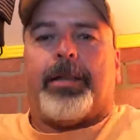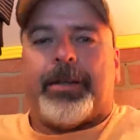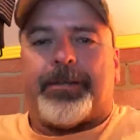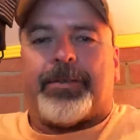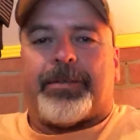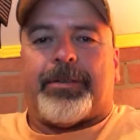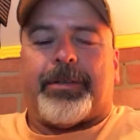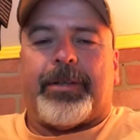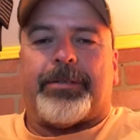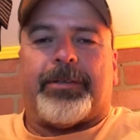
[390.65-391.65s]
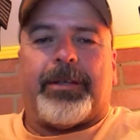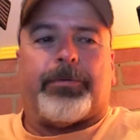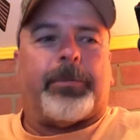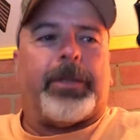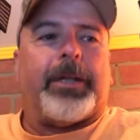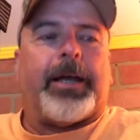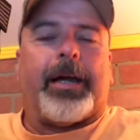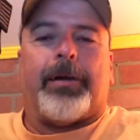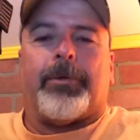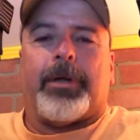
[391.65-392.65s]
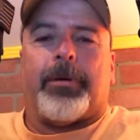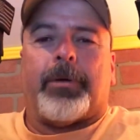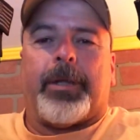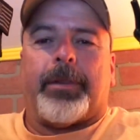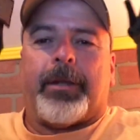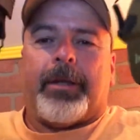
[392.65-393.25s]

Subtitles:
this would be the guy I would go with.